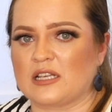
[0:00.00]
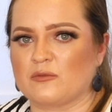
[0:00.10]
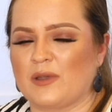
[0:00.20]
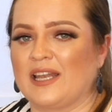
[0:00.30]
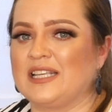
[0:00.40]

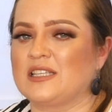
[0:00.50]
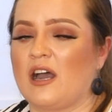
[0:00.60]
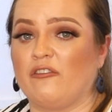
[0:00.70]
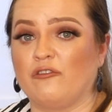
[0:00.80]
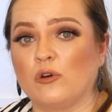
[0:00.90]
as well. It's
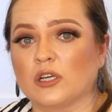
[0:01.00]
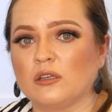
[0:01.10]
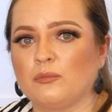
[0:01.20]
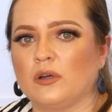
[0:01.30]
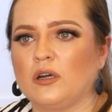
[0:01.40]

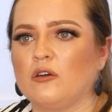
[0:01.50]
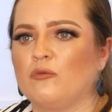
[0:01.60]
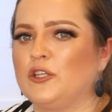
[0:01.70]
affordable.